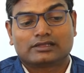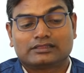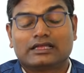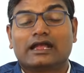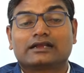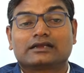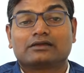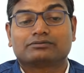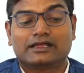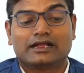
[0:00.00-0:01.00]
that
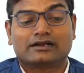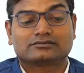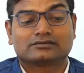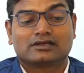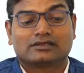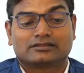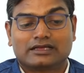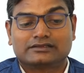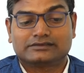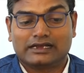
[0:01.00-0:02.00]
affects
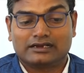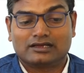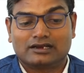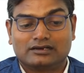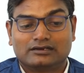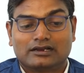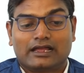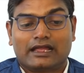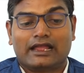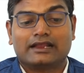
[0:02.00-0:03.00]
the channel
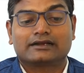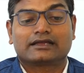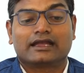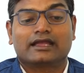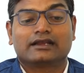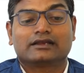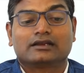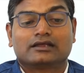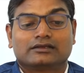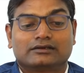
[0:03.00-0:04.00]
and can
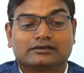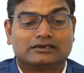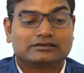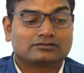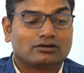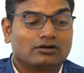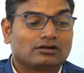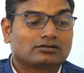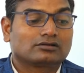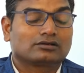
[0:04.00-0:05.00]

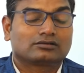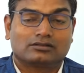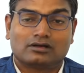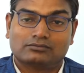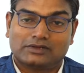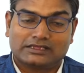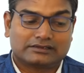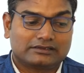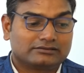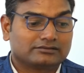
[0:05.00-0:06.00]
distort the
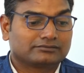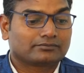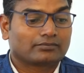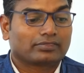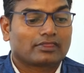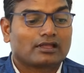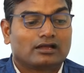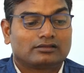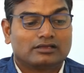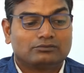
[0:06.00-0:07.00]
message.
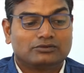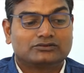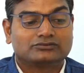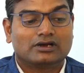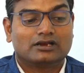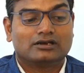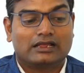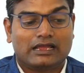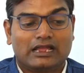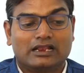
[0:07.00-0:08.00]
The visual
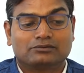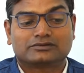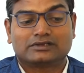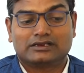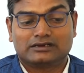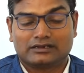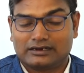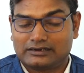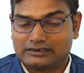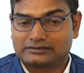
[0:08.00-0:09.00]
helps in
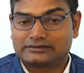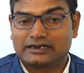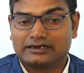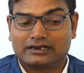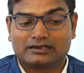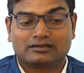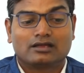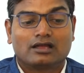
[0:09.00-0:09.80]
understanding